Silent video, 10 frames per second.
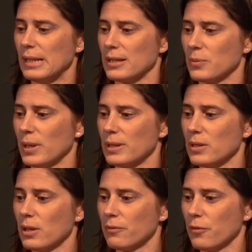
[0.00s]
as well as
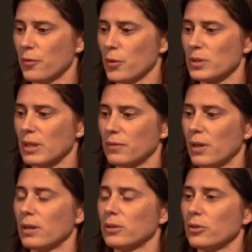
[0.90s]
all of the folks at
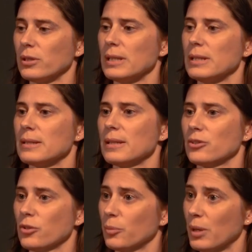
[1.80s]
the Yerkes
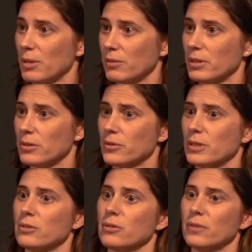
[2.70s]
National Primate Research
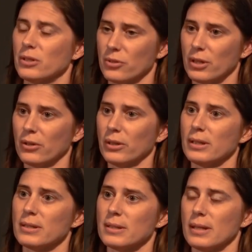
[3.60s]
Center,
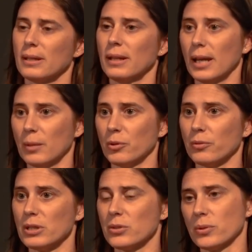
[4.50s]
veterinarians and animal
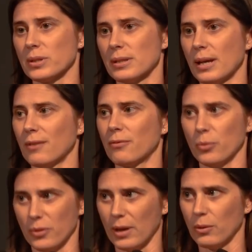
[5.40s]
resource staff
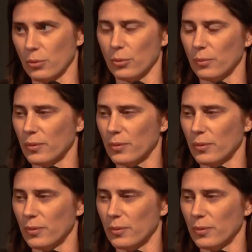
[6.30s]
without whom